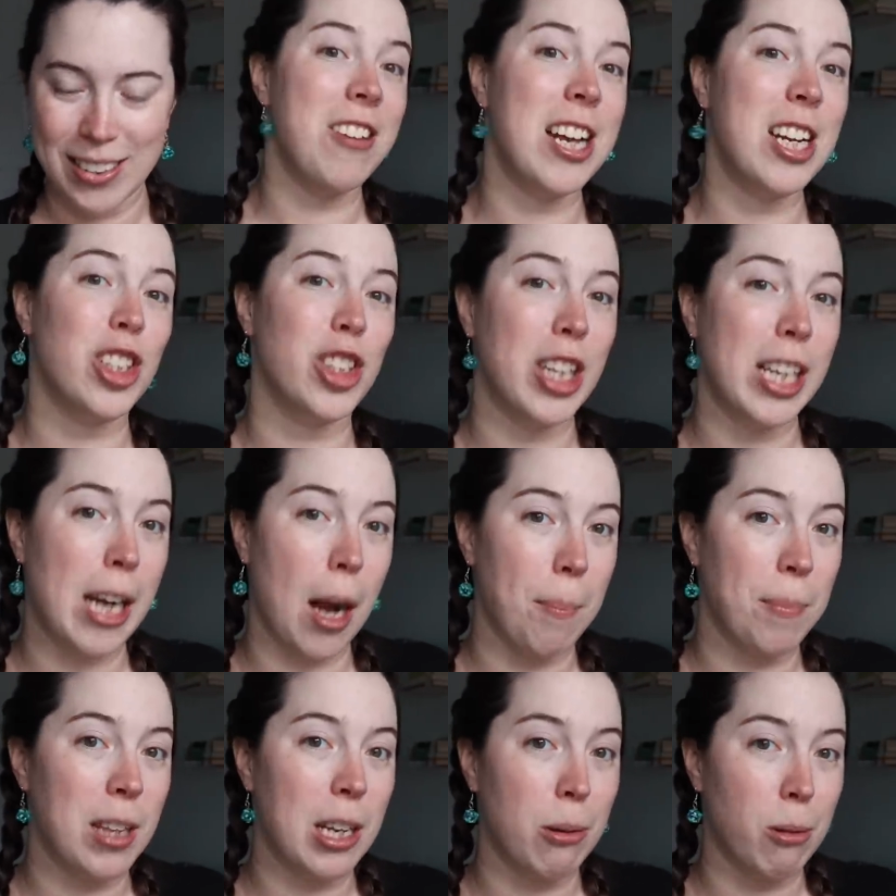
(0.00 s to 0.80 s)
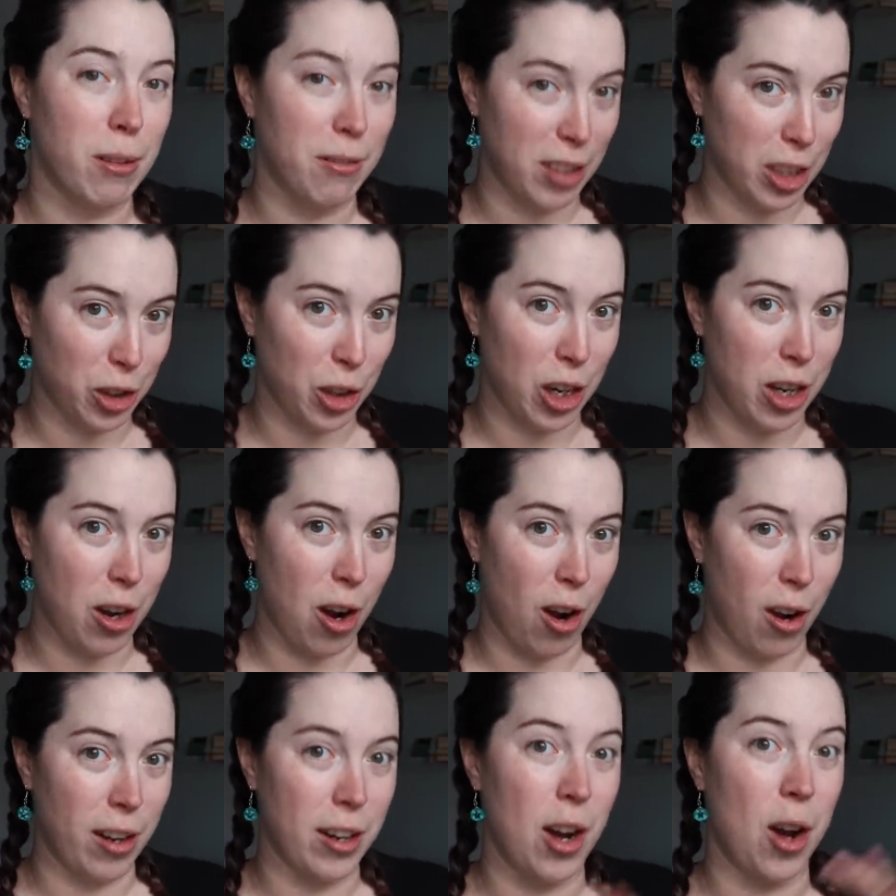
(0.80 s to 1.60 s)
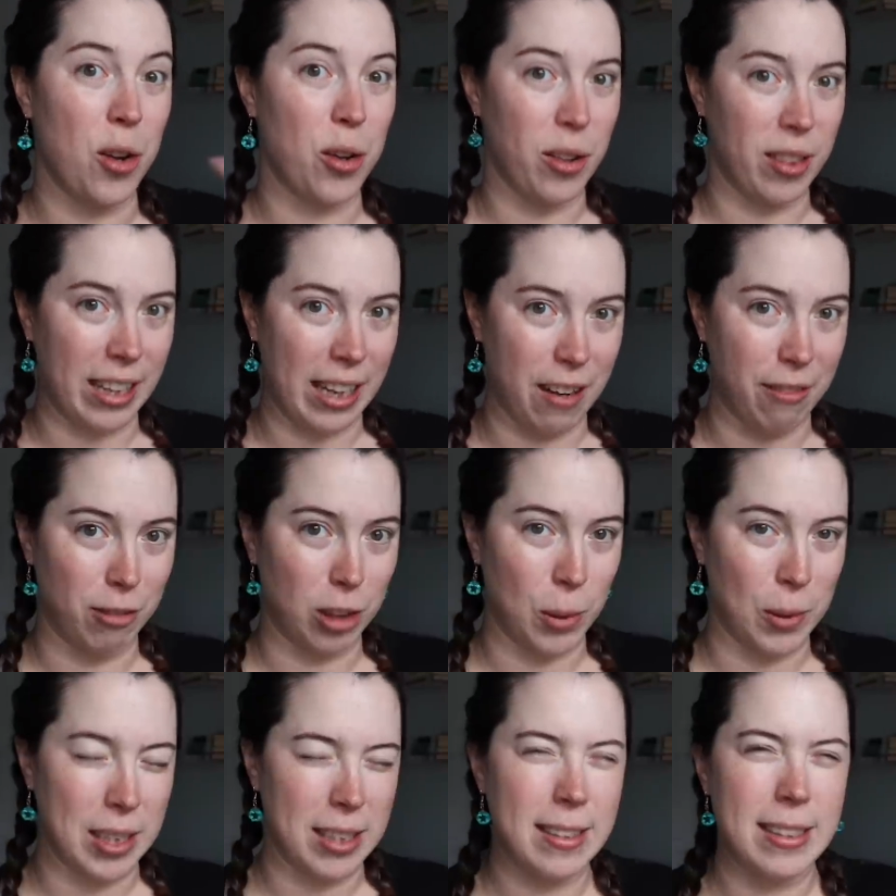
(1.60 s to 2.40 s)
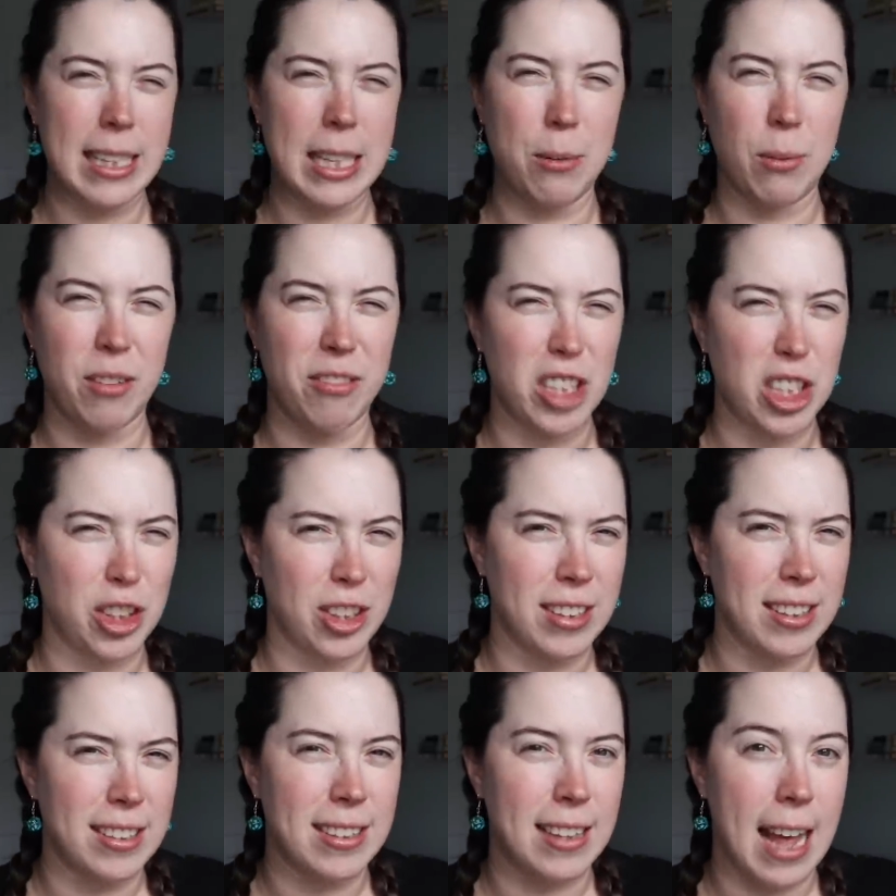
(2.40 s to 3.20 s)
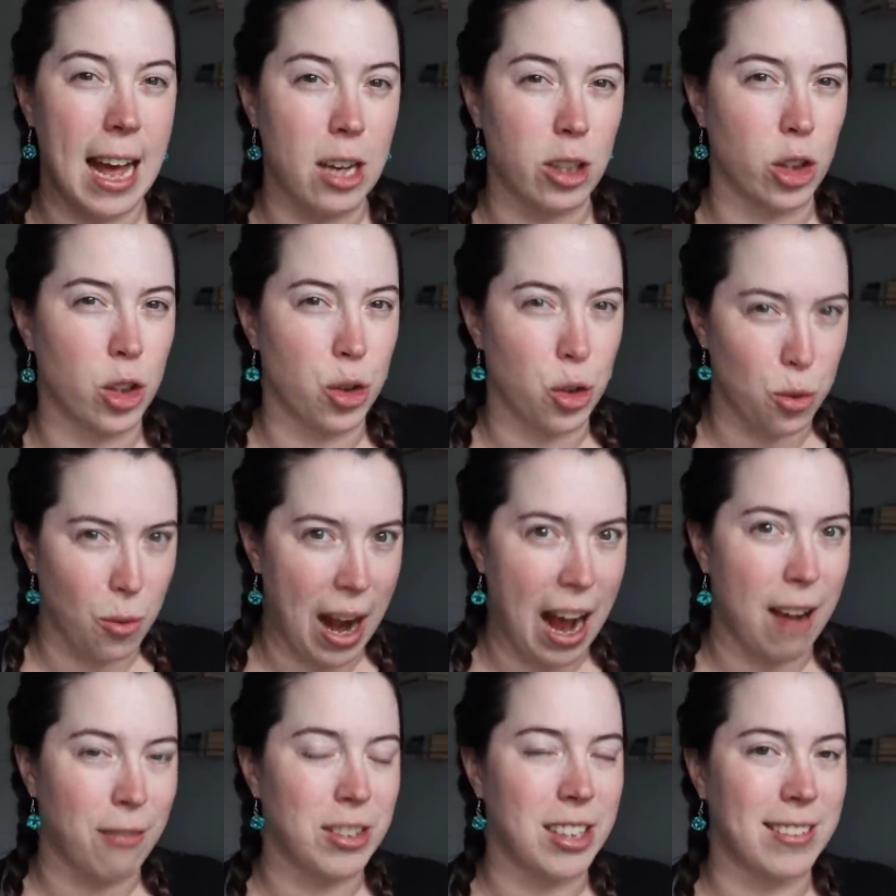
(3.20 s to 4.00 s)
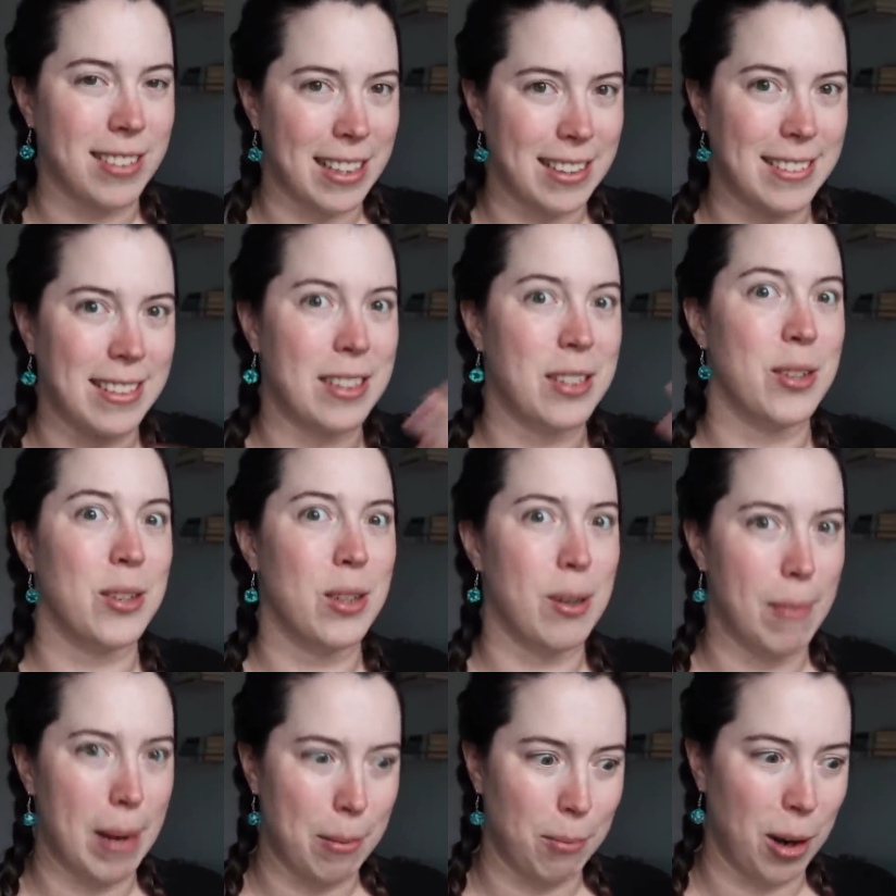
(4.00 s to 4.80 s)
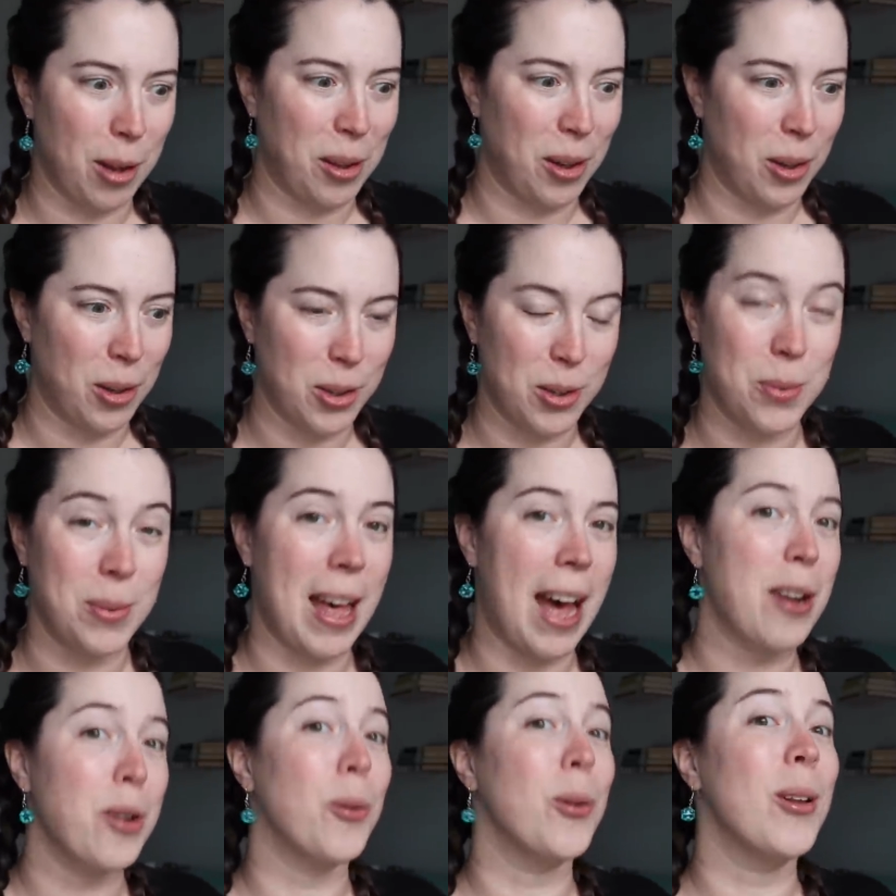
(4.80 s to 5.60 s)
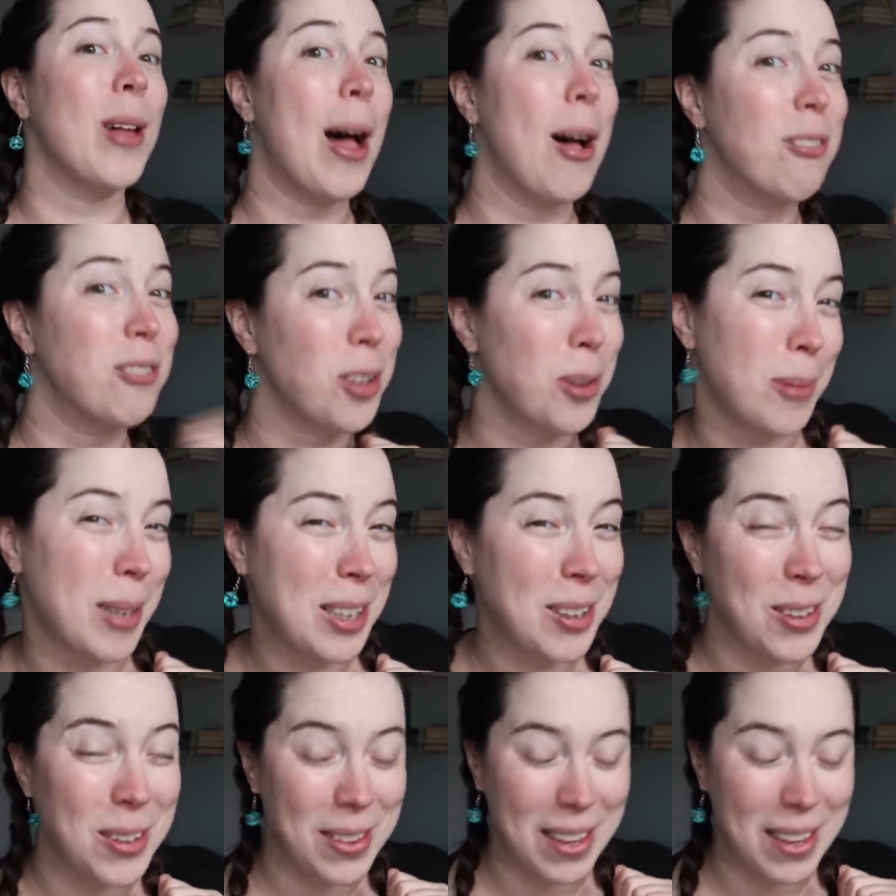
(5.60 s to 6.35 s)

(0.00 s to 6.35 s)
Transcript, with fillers: finishing up the revision on Under the Influence, the revision slash draft as I send it to my brother and do that whole alpha reader